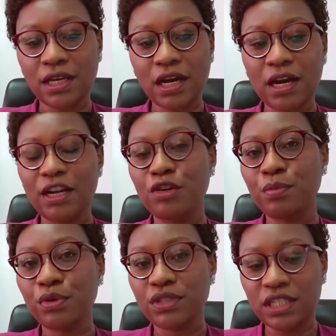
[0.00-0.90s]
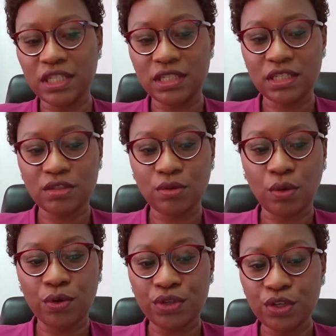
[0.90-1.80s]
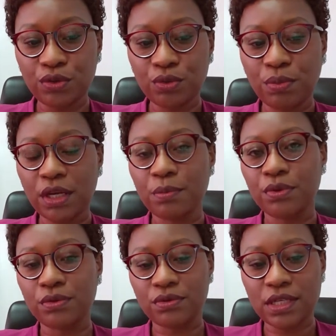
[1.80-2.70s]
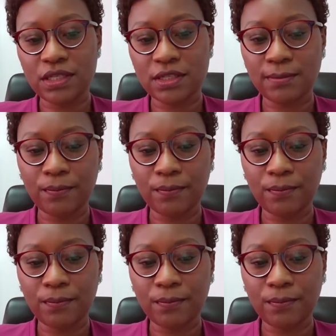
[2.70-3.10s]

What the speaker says: are an opportunity to continue to make progress